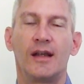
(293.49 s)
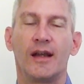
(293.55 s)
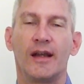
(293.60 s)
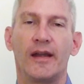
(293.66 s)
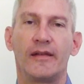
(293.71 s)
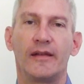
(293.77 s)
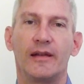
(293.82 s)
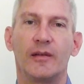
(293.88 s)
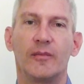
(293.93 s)

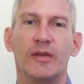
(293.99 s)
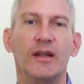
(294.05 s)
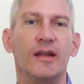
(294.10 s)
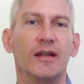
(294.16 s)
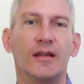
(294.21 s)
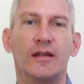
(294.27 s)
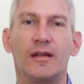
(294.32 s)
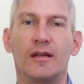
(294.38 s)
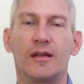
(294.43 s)
and it'll
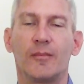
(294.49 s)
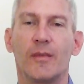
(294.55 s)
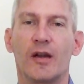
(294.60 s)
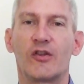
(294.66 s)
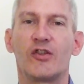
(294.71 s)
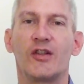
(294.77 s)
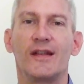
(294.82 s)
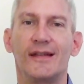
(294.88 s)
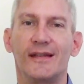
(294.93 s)
be
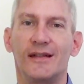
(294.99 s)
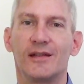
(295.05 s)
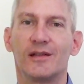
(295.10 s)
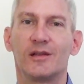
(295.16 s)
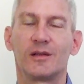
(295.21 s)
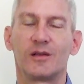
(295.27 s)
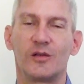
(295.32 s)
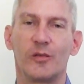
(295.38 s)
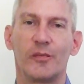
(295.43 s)
much
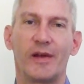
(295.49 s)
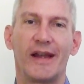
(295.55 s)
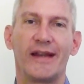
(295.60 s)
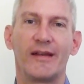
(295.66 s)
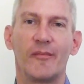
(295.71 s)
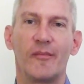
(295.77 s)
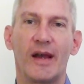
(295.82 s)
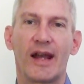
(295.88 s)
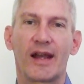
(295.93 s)
easier to pay
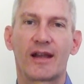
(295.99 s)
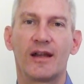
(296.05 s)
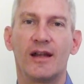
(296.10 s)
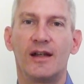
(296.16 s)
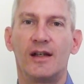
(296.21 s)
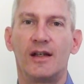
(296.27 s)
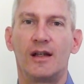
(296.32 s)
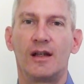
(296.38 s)
them back